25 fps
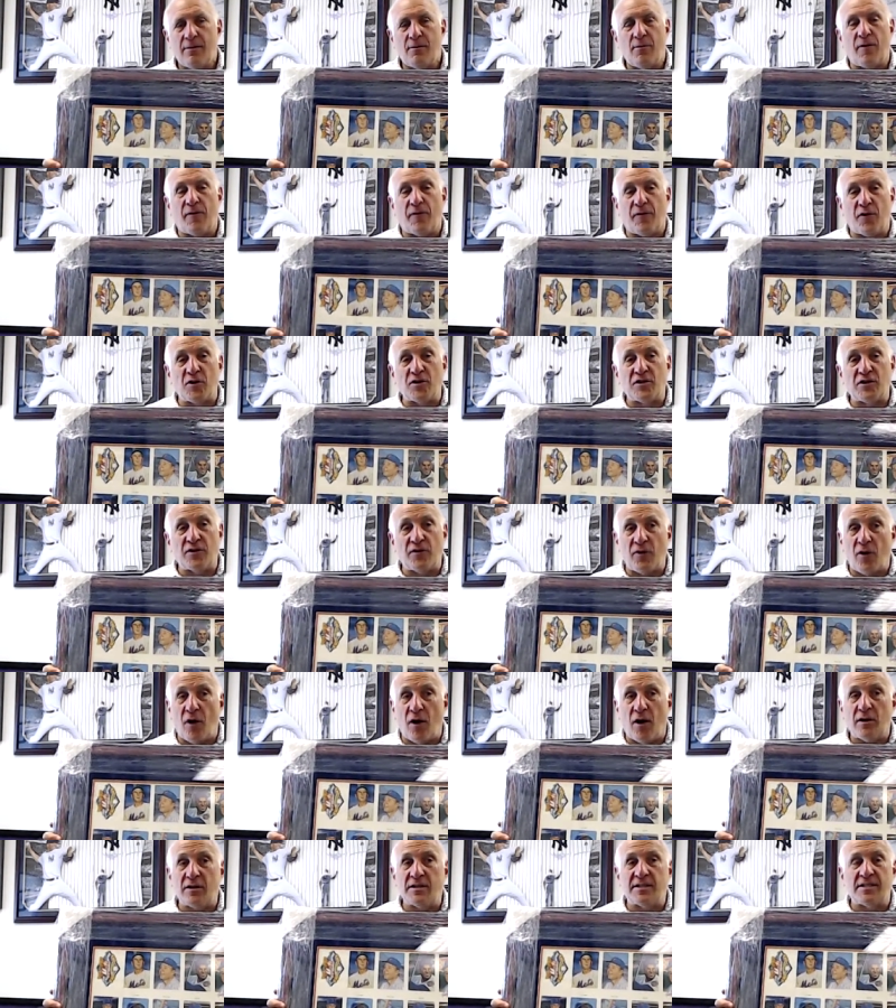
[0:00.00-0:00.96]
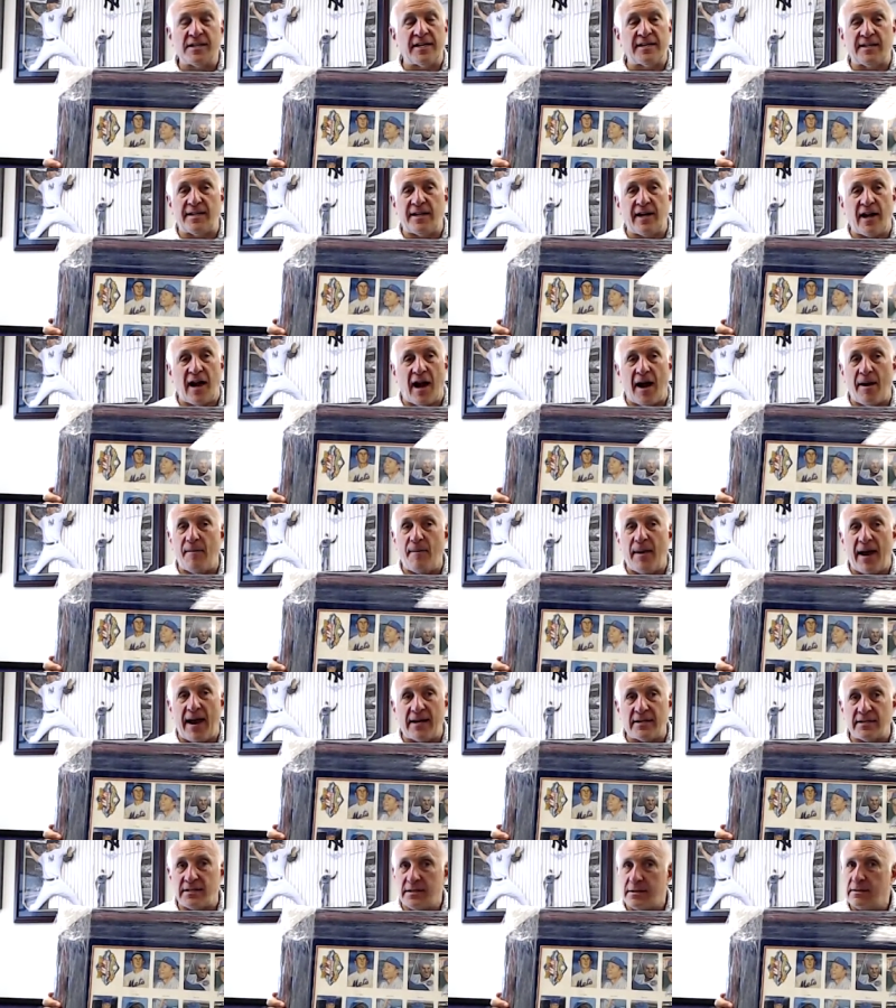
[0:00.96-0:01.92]
Well, first of all, 69
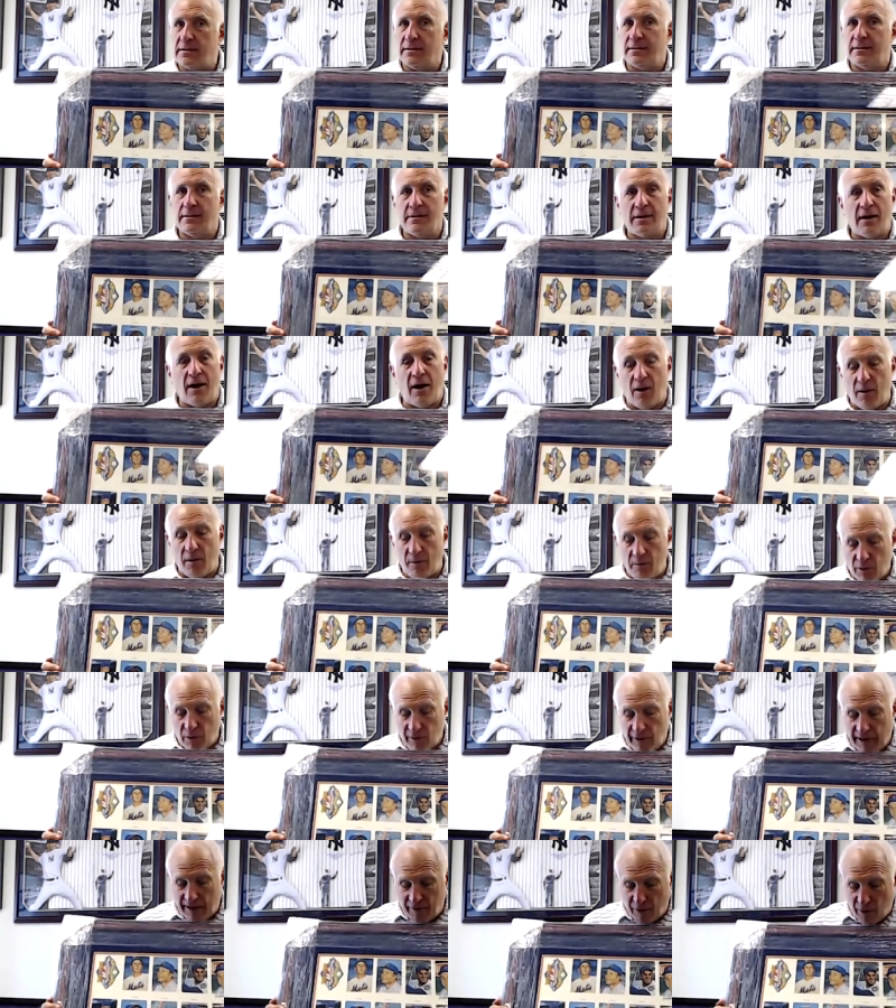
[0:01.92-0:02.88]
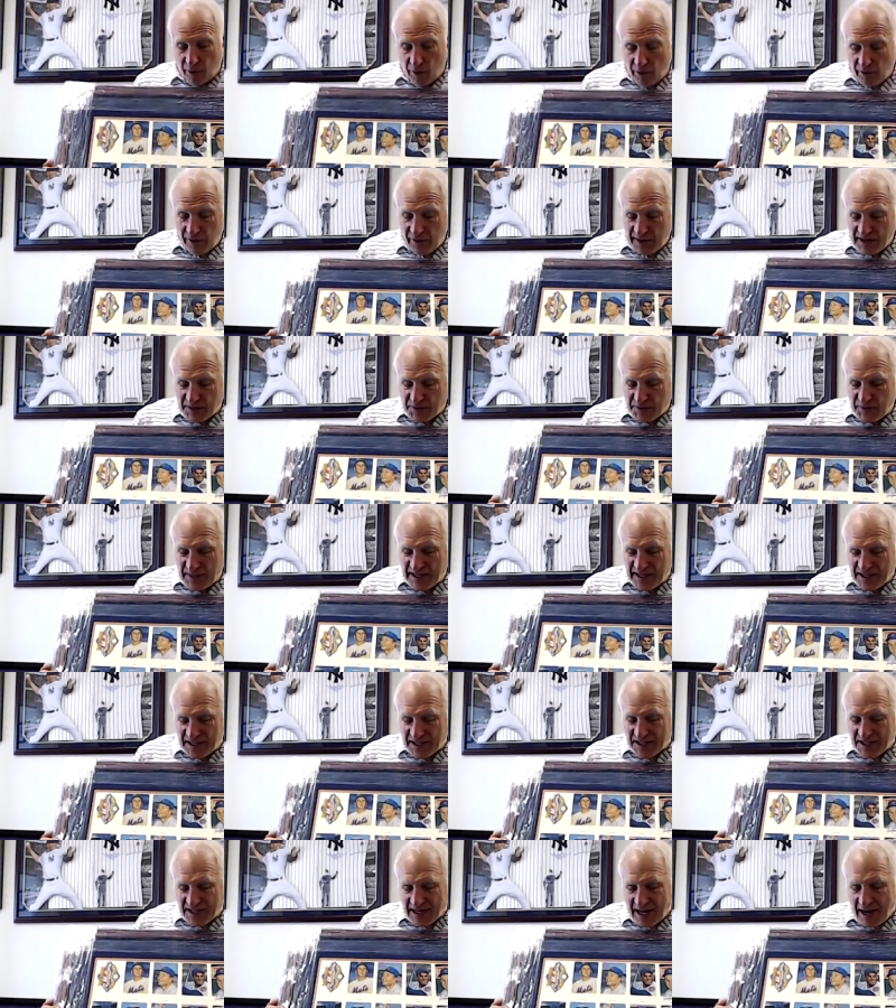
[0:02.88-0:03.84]
Mets. Unbelievable. This
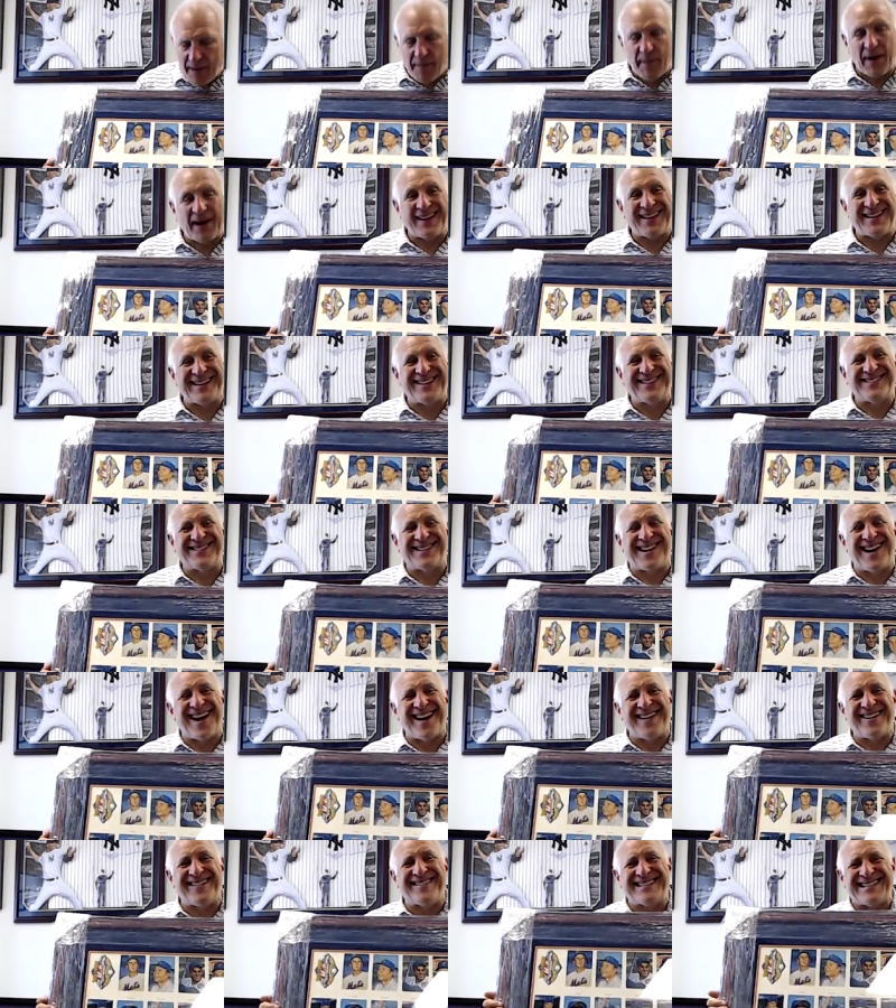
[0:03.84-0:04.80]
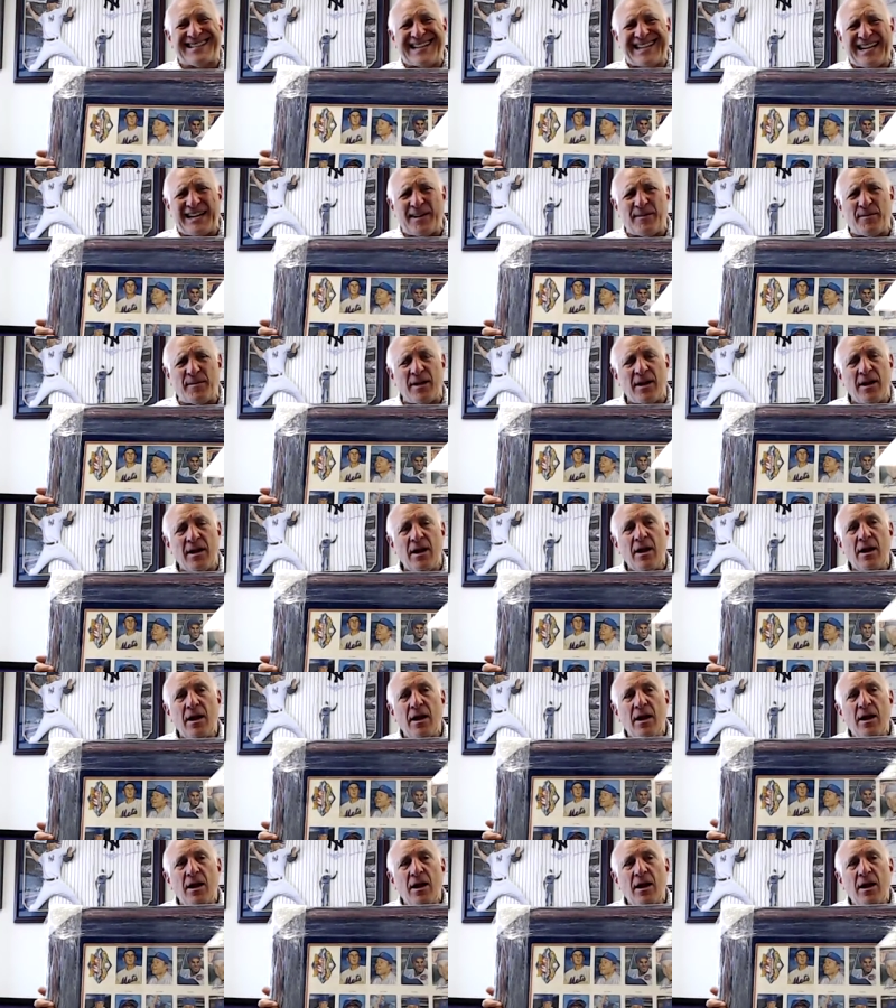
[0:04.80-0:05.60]
piece is signed by the entire team.